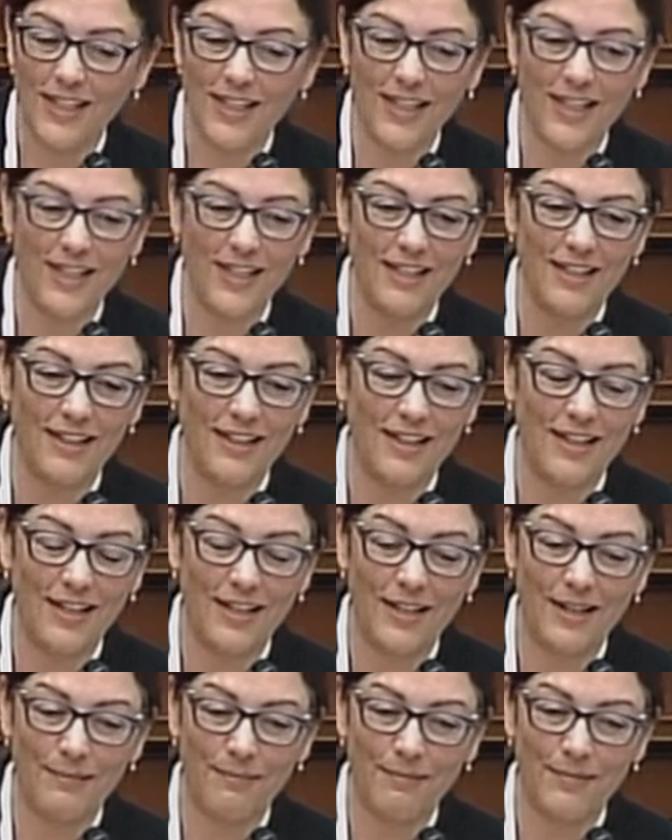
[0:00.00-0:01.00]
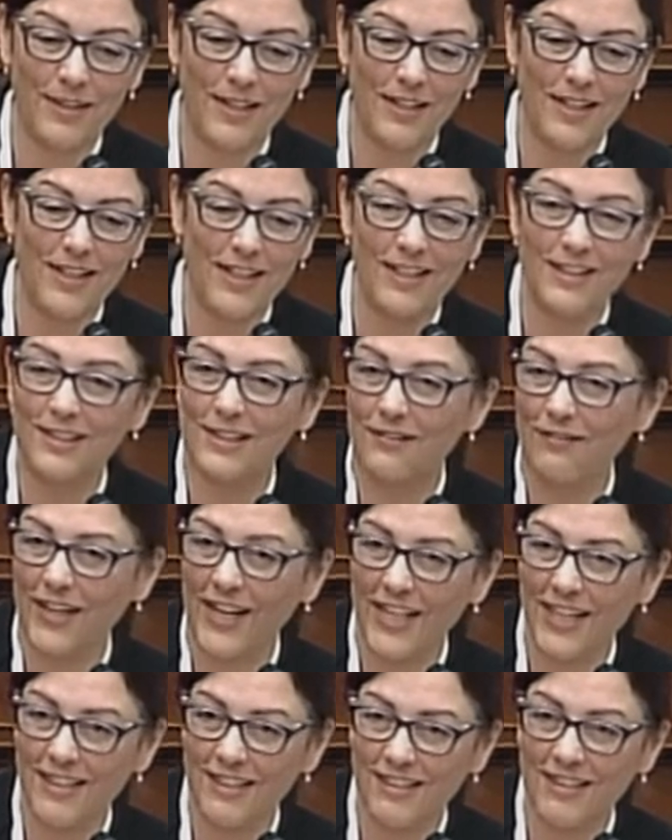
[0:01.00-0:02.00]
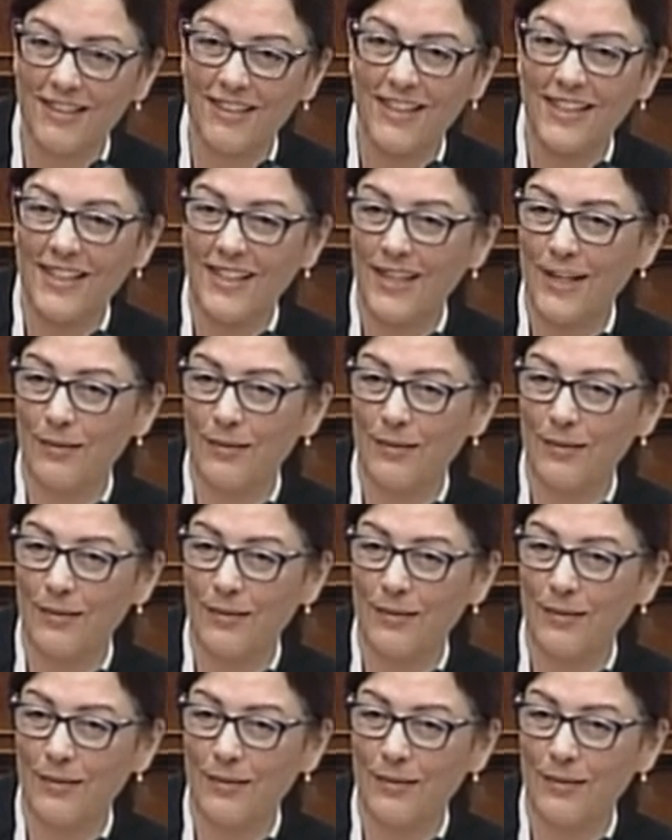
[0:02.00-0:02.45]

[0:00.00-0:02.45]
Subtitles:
a device,